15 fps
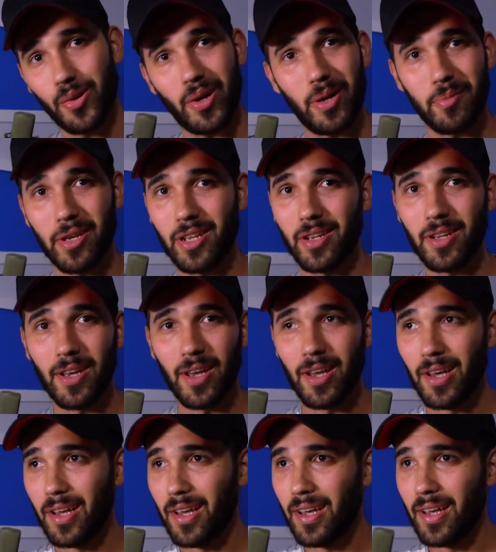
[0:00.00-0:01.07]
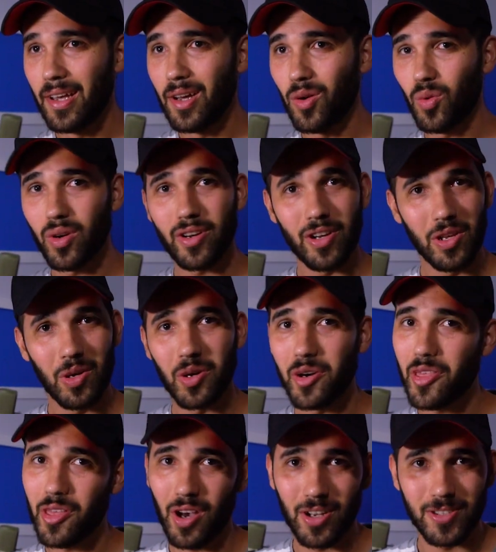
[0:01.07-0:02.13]
I mean, What are your
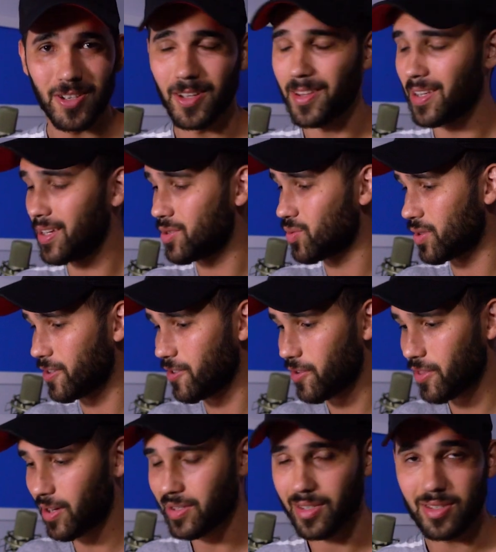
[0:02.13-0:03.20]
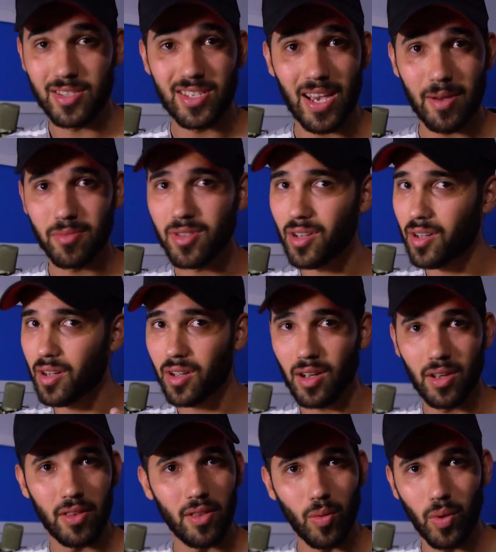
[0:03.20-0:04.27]
thoughts on this? What are your thoughts on
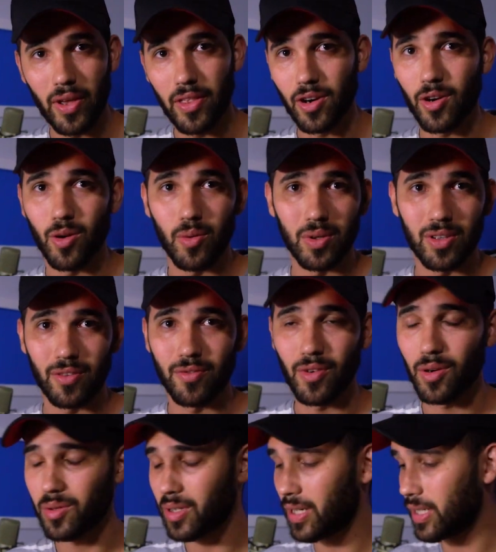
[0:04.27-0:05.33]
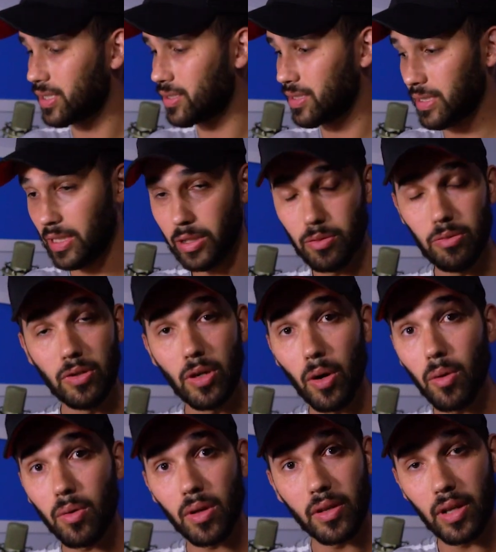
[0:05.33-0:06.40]
Samsung, the way they're going with their phone lines, the new
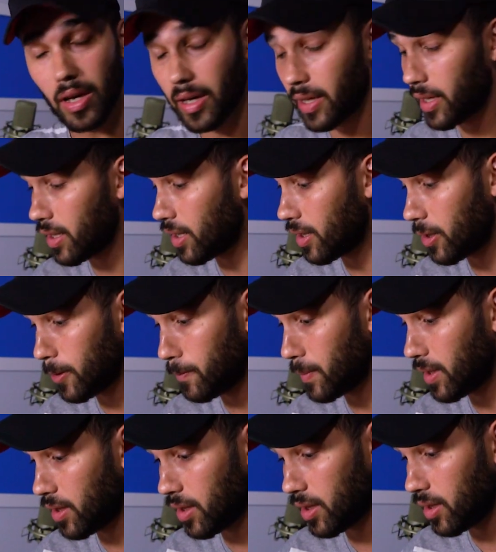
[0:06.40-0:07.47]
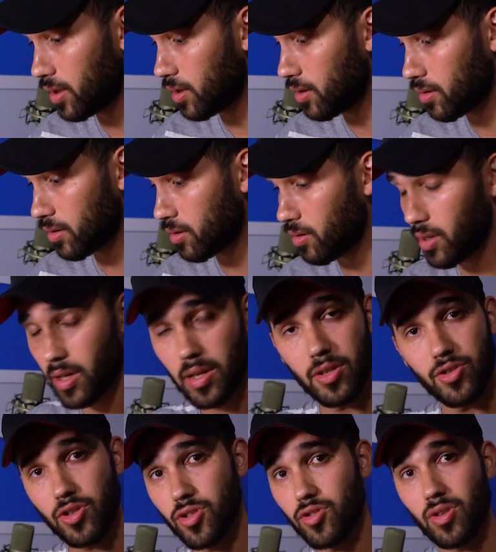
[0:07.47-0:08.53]
Note line? And then go ahead and
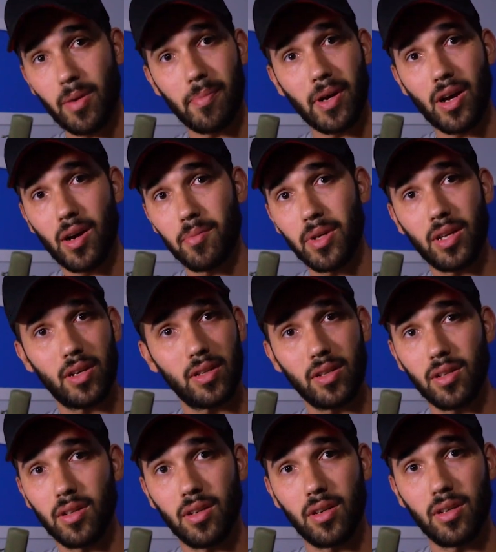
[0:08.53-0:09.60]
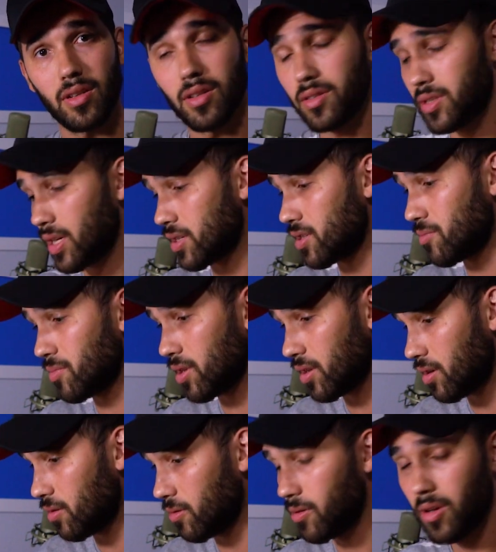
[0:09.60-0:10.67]
just drop a comment on the section
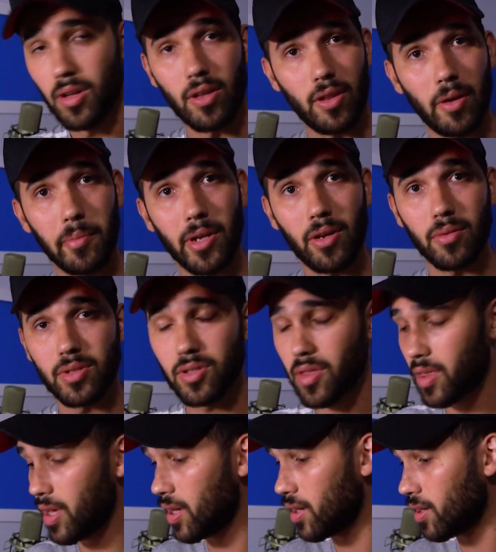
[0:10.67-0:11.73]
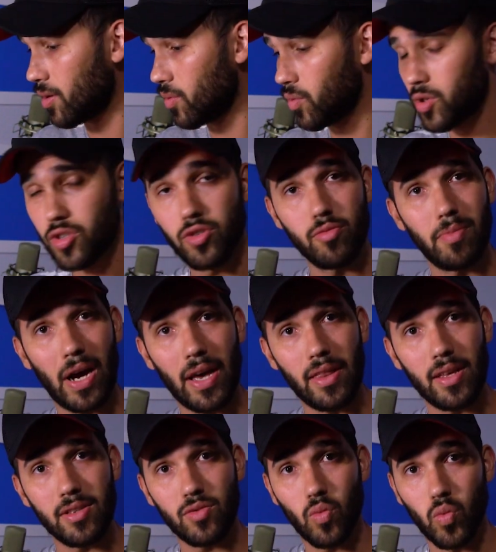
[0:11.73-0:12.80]
below. Let me know what you think. Would you buy this?